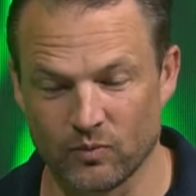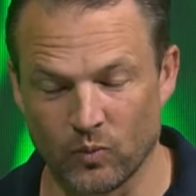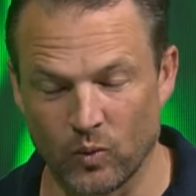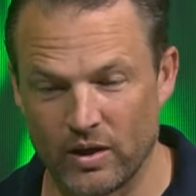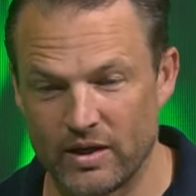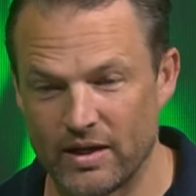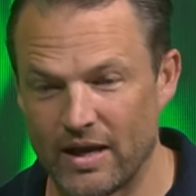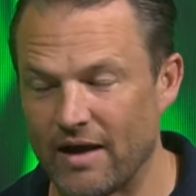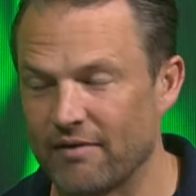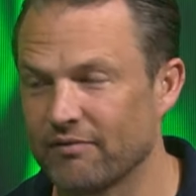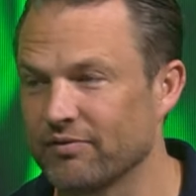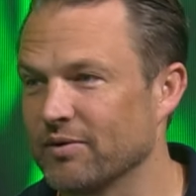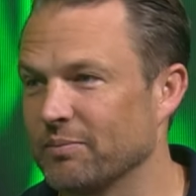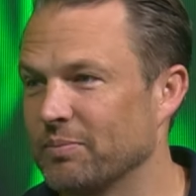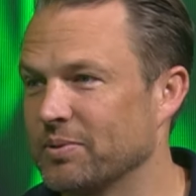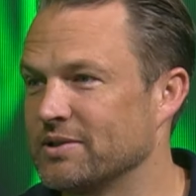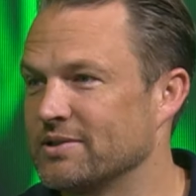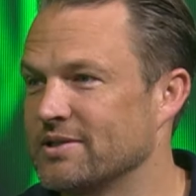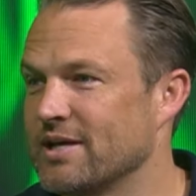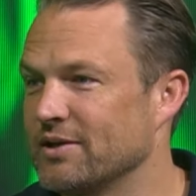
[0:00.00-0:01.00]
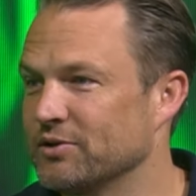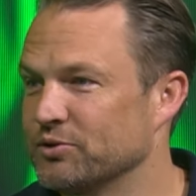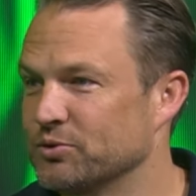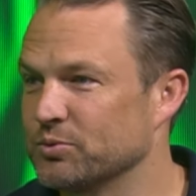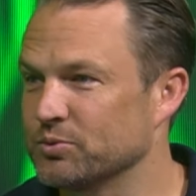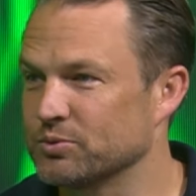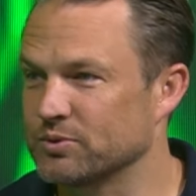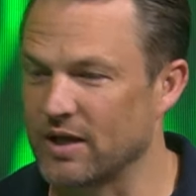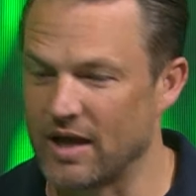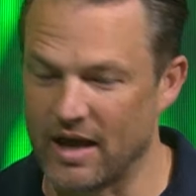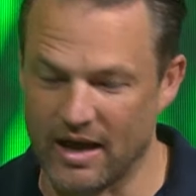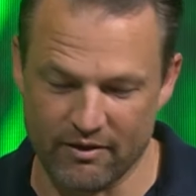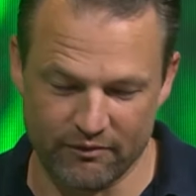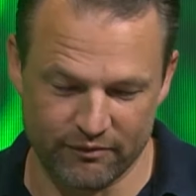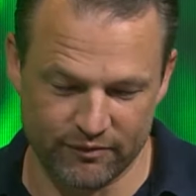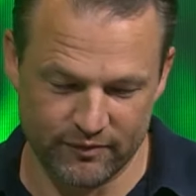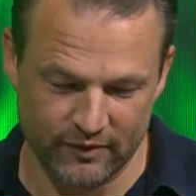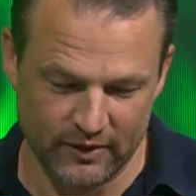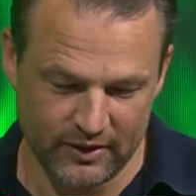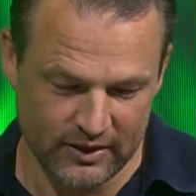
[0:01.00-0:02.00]
we have the potential to
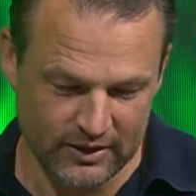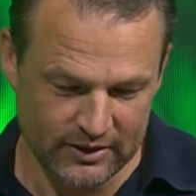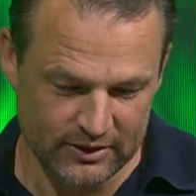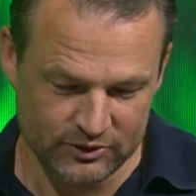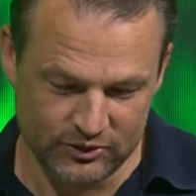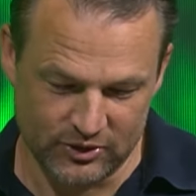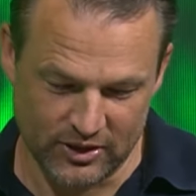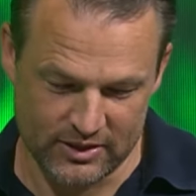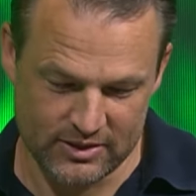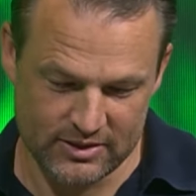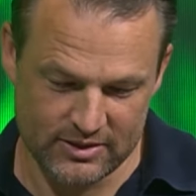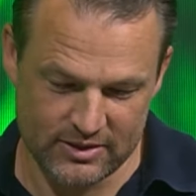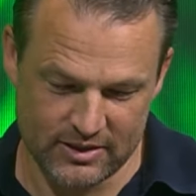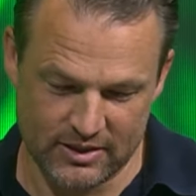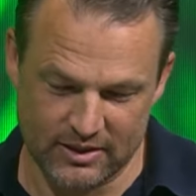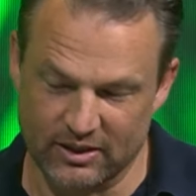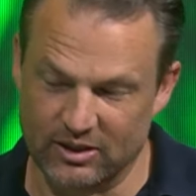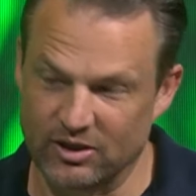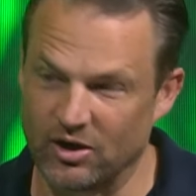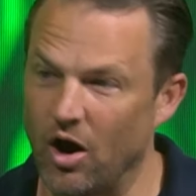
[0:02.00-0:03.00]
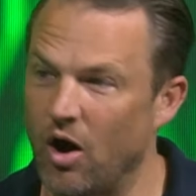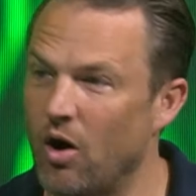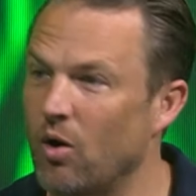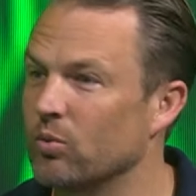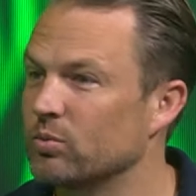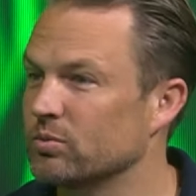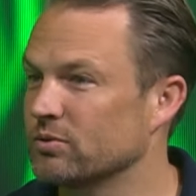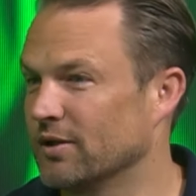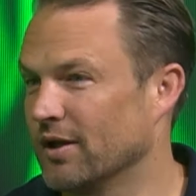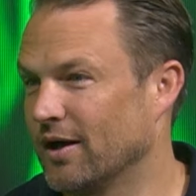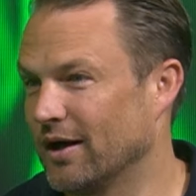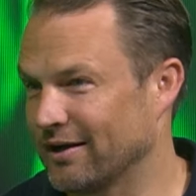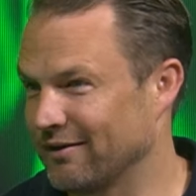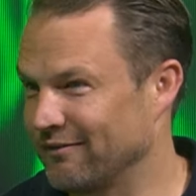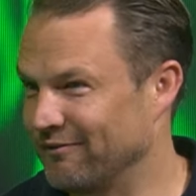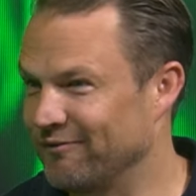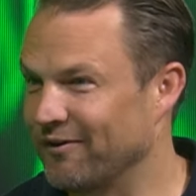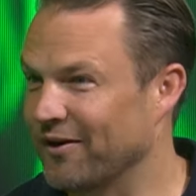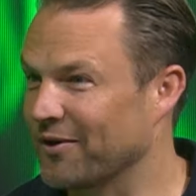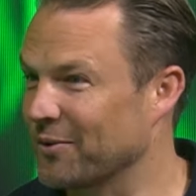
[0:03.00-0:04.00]
have just a
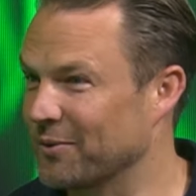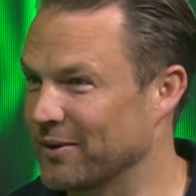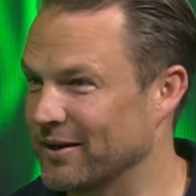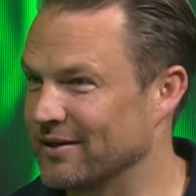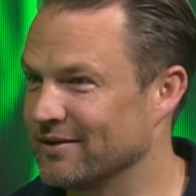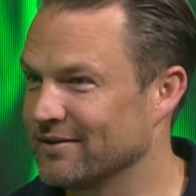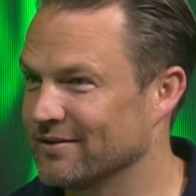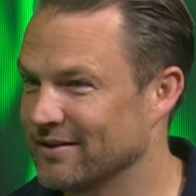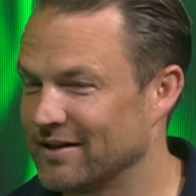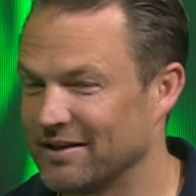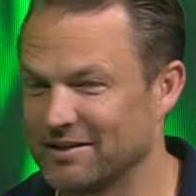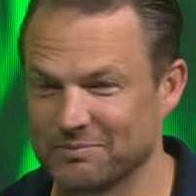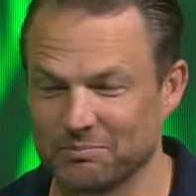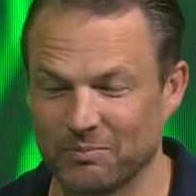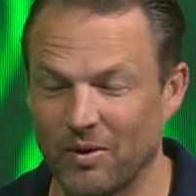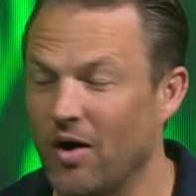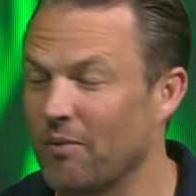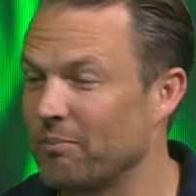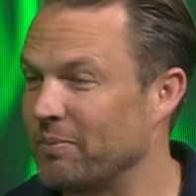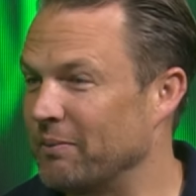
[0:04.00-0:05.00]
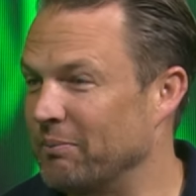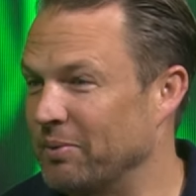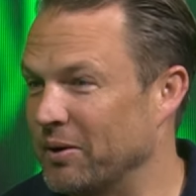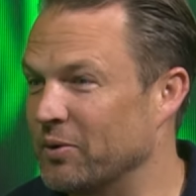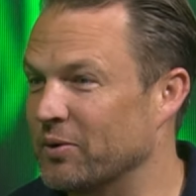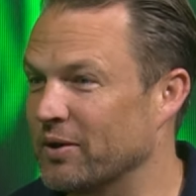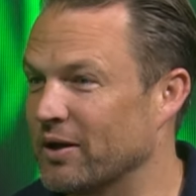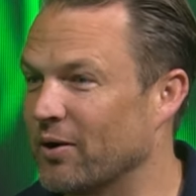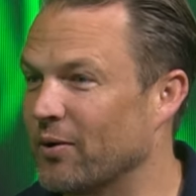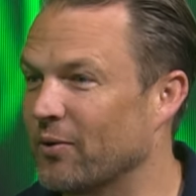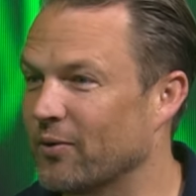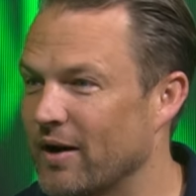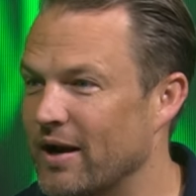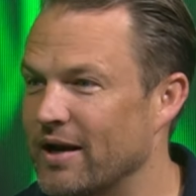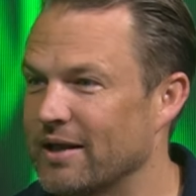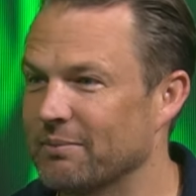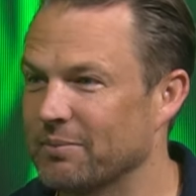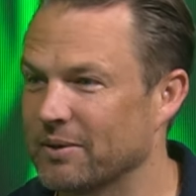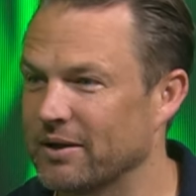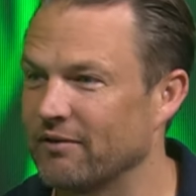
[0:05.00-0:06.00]
cult-like following. It might be building
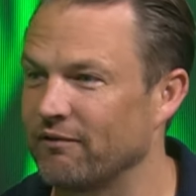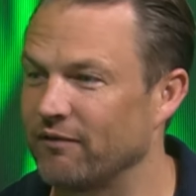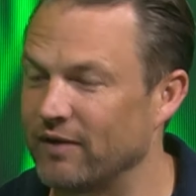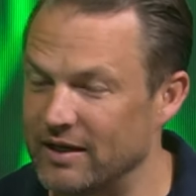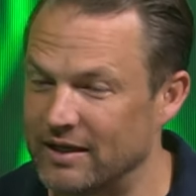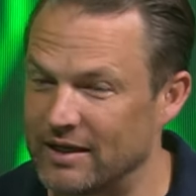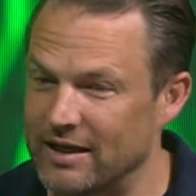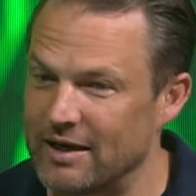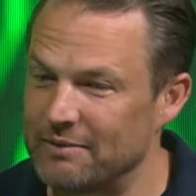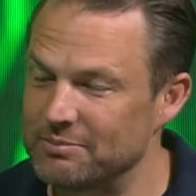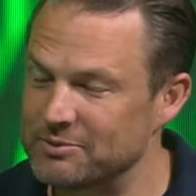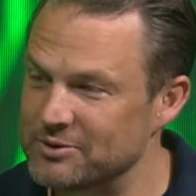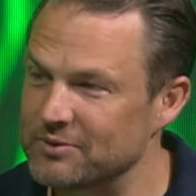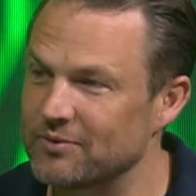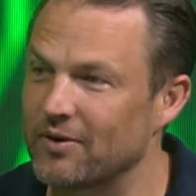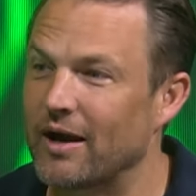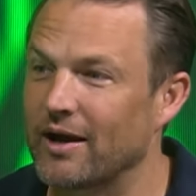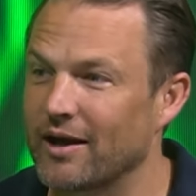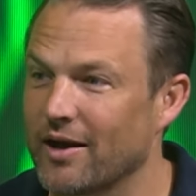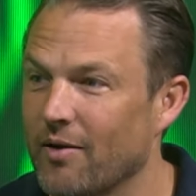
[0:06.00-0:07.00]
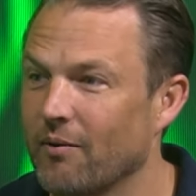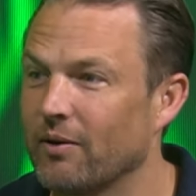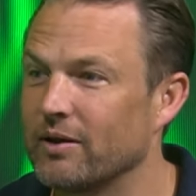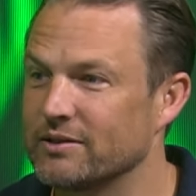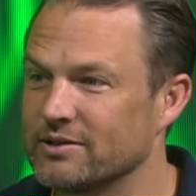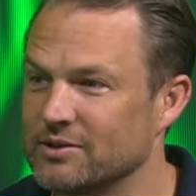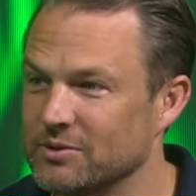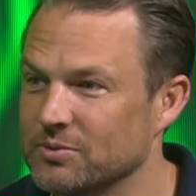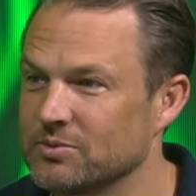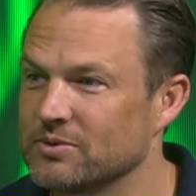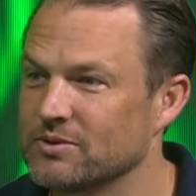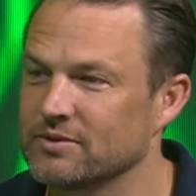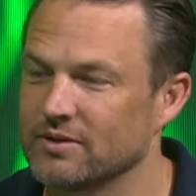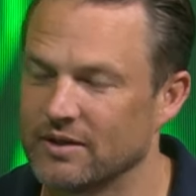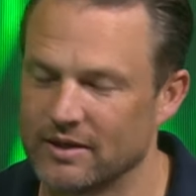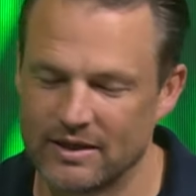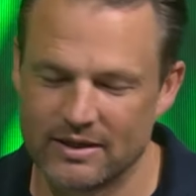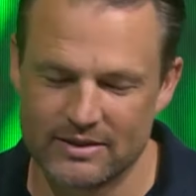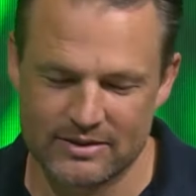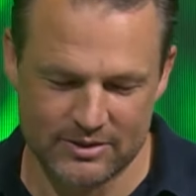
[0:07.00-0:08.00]
already, but if he keeps the run going till
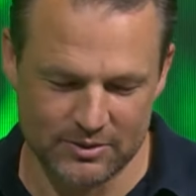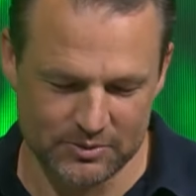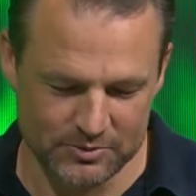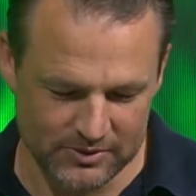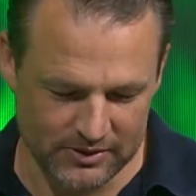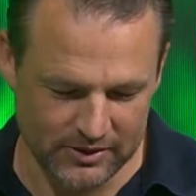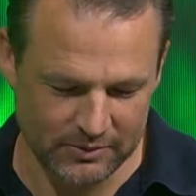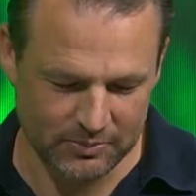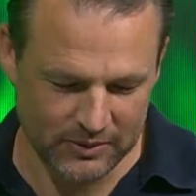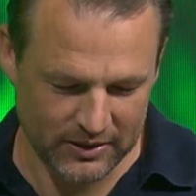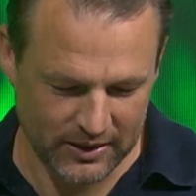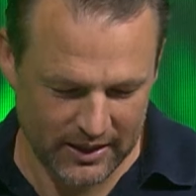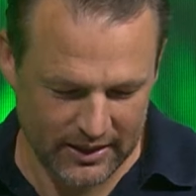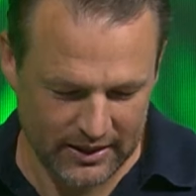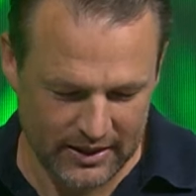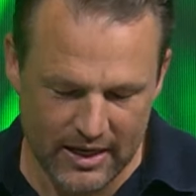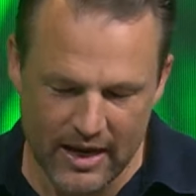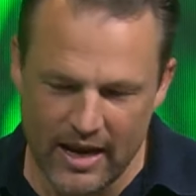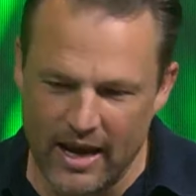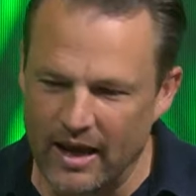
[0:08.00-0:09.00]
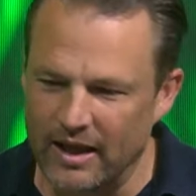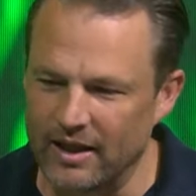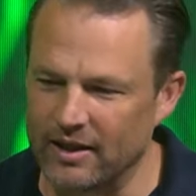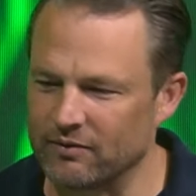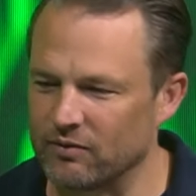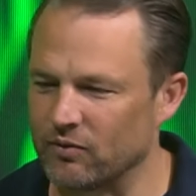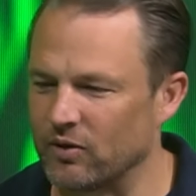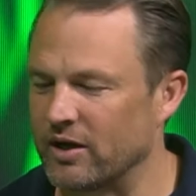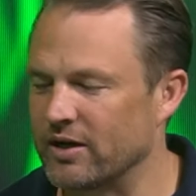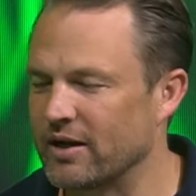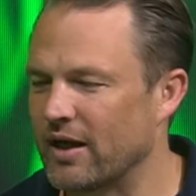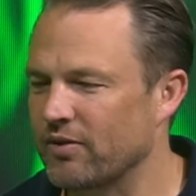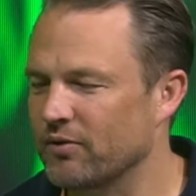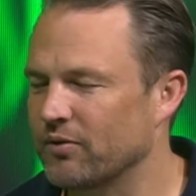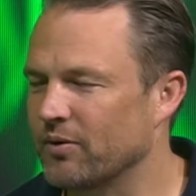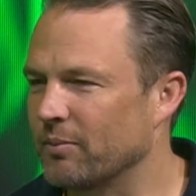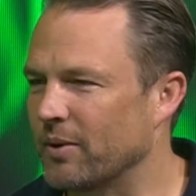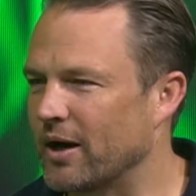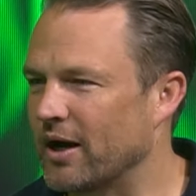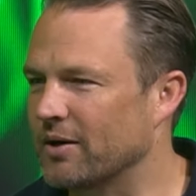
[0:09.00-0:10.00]
Slipper Day,
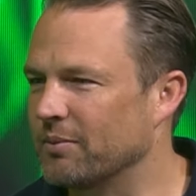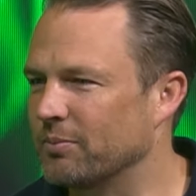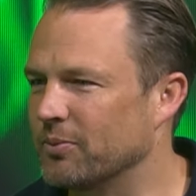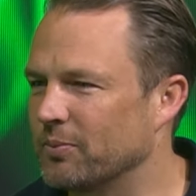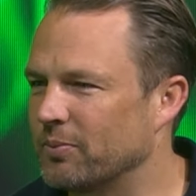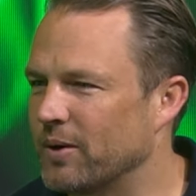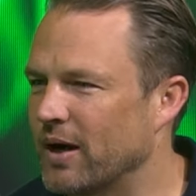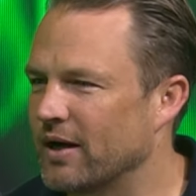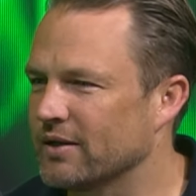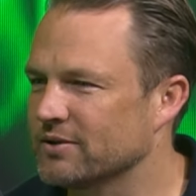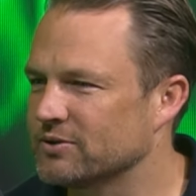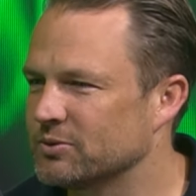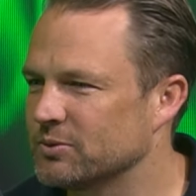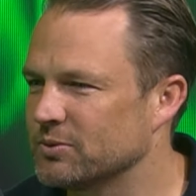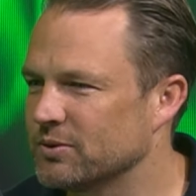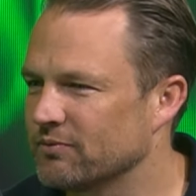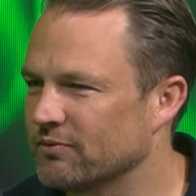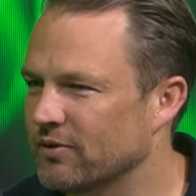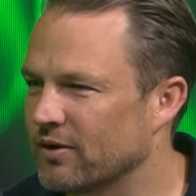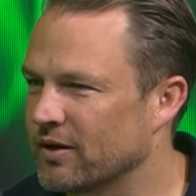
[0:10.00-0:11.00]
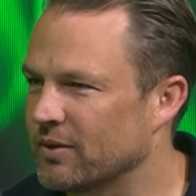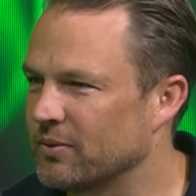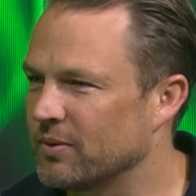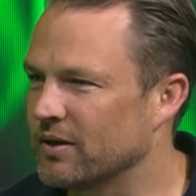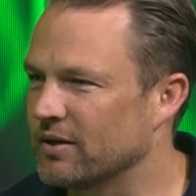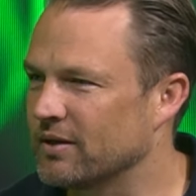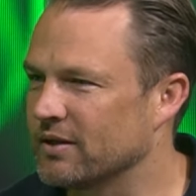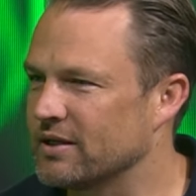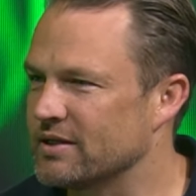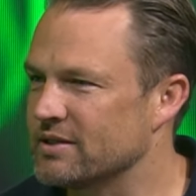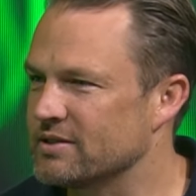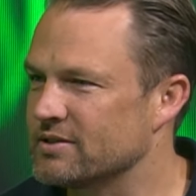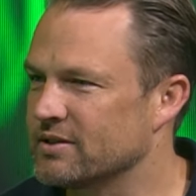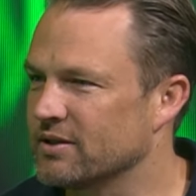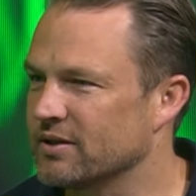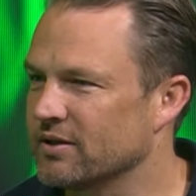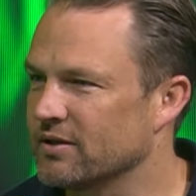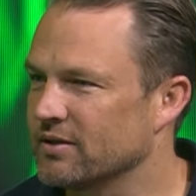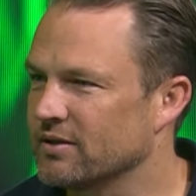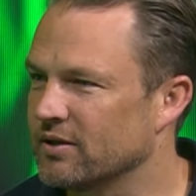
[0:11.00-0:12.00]
another remarkable part to it very quickly is
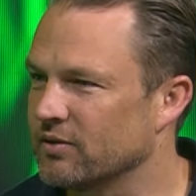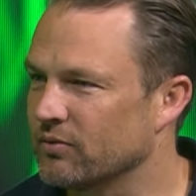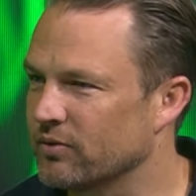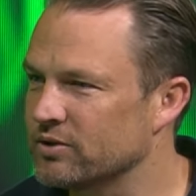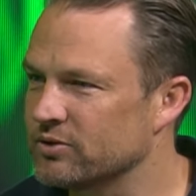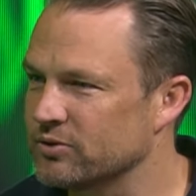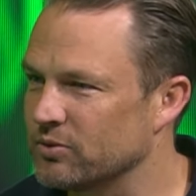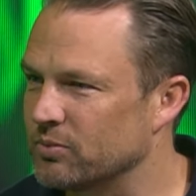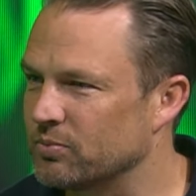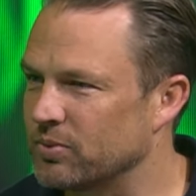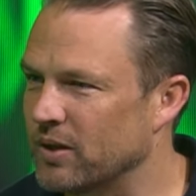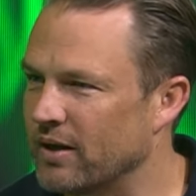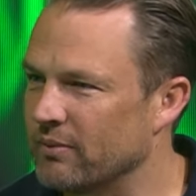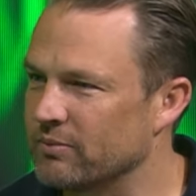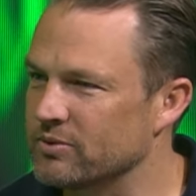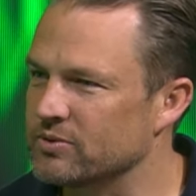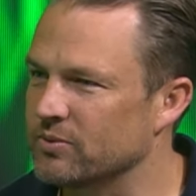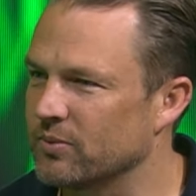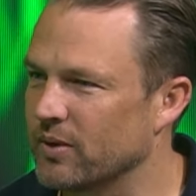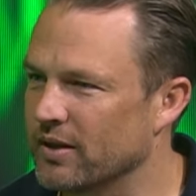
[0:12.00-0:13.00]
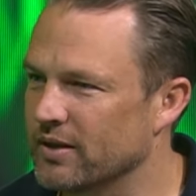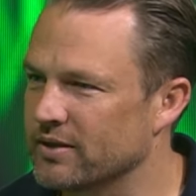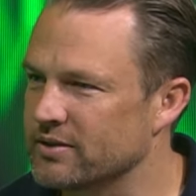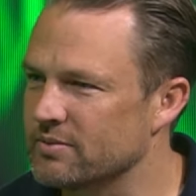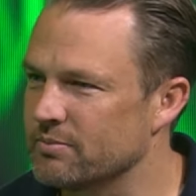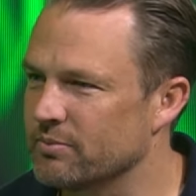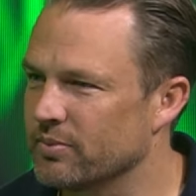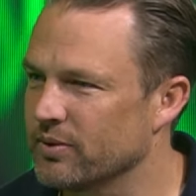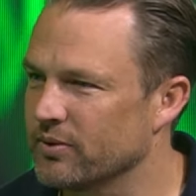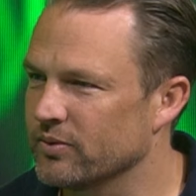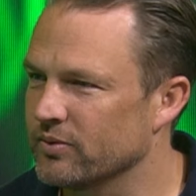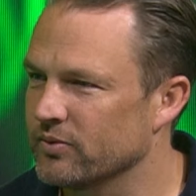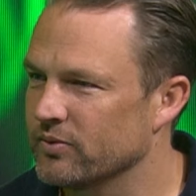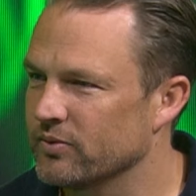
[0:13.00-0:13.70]
that the original plan was the Wellington boot.